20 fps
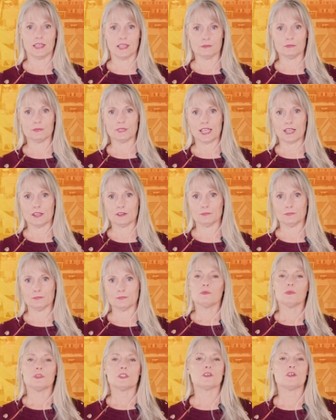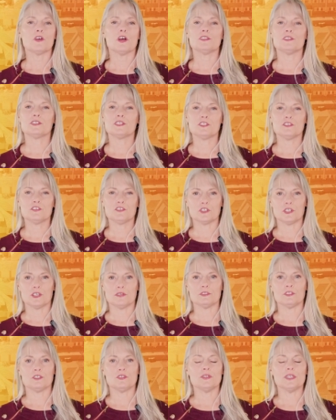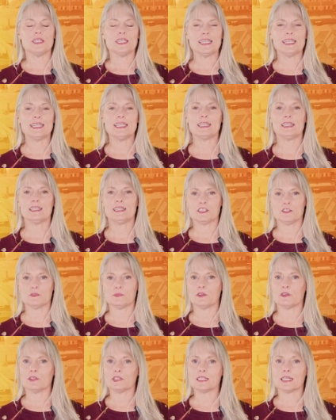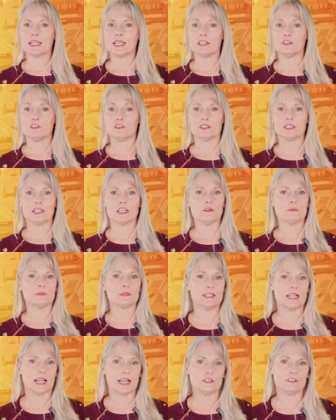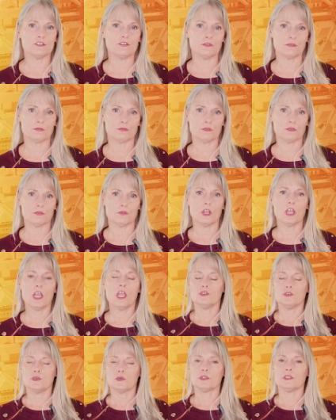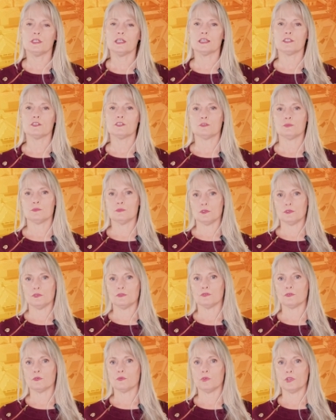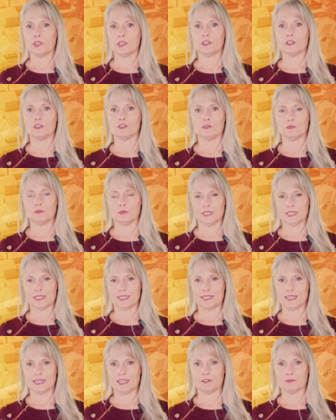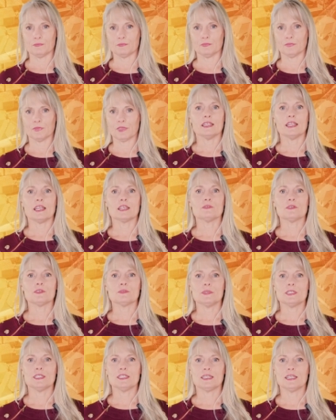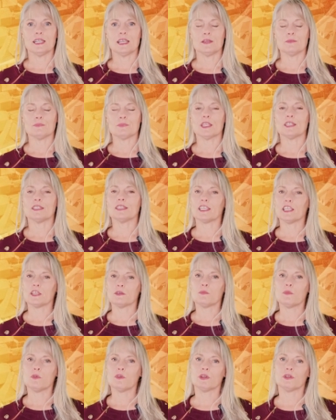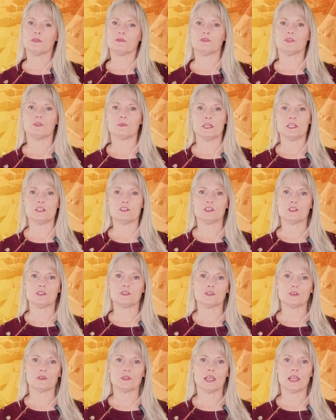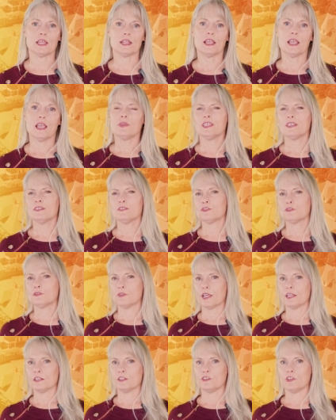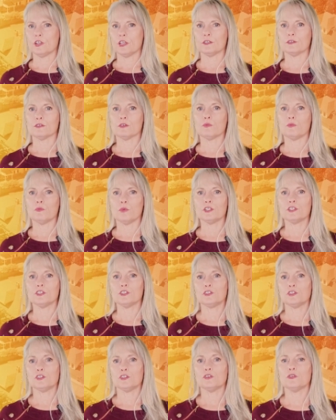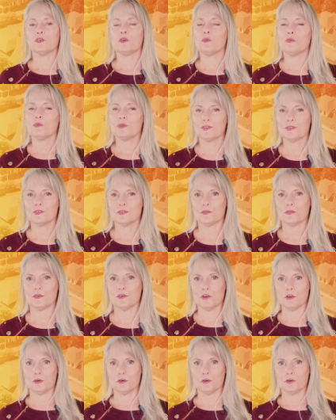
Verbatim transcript: came down. With the constant shifts, you need an experienced agent to help guide you through your next moves with your real estate. Connect with me today to get more information so that we can strategize what to do with your